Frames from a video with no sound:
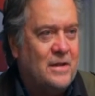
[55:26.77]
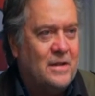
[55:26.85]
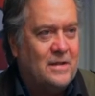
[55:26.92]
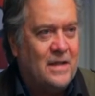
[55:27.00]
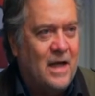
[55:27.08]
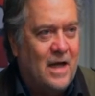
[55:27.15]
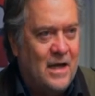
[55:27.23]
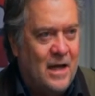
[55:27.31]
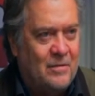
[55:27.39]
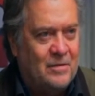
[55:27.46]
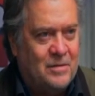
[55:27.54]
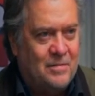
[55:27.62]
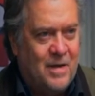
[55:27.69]
the CIA
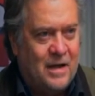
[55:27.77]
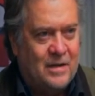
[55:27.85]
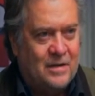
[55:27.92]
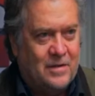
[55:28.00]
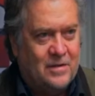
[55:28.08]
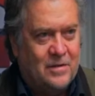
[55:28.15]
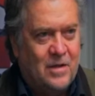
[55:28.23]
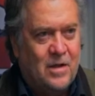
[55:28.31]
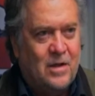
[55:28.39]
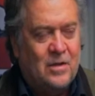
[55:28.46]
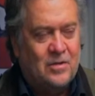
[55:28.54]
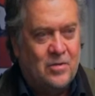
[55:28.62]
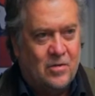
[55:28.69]
was in back of this
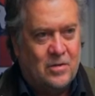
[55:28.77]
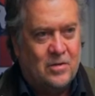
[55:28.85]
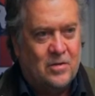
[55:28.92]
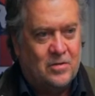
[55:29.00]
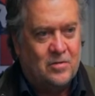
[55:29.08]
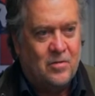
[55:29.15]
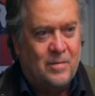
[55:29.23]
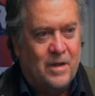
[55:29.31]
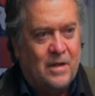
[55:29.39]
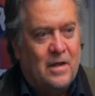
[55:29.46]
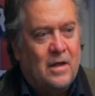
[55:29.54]
start to concern me.